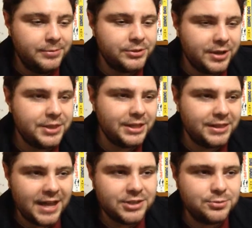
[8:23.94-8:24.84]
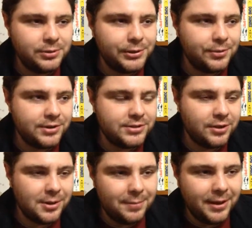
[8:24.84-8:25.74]
So I think that's really what it's
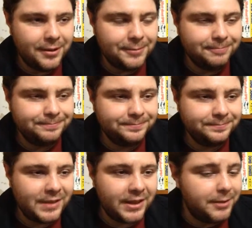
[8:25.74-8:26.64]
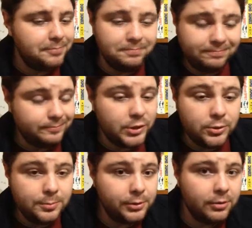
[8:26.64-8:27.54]
all about. And
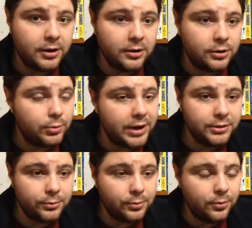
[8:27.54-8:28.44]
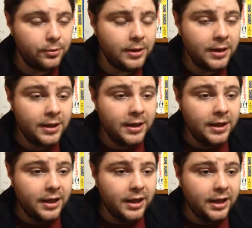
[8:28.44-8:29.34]
Ewan McGregor, great in the role.
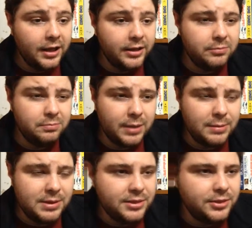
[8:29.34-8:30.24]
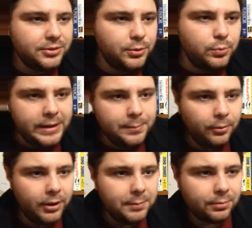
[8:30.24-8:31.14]
Maybe the weak
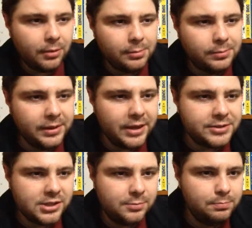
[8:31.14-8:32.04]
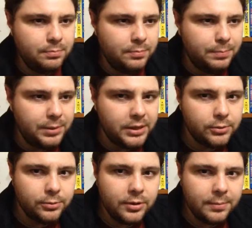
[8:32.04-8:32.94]
point, probably I'd say Billy
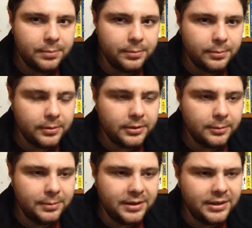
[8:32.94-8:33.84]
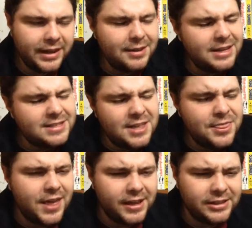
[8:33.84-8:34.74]
Crudup a little bit. Like, it's a
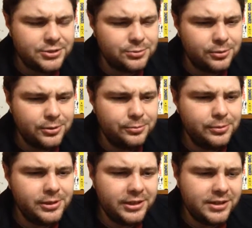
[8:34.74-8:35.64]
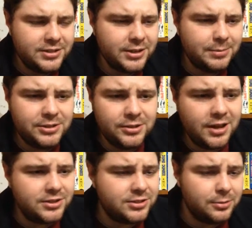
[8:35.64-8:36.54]
thankless role, it really is. I mean, you
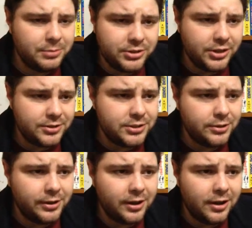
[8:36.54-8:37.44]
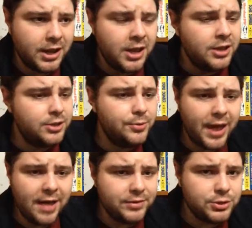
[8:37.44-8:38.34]
got so much else going on. You
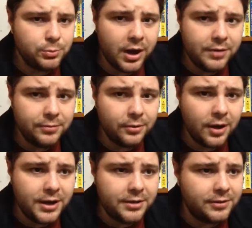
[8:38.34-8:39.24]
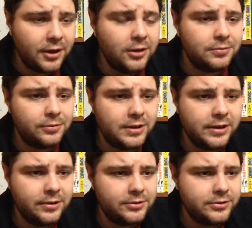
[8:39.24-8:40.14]
have this wide variety of colorful
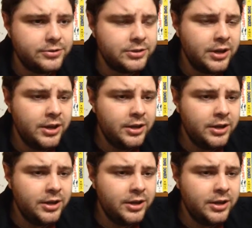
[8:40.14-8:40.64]
characters.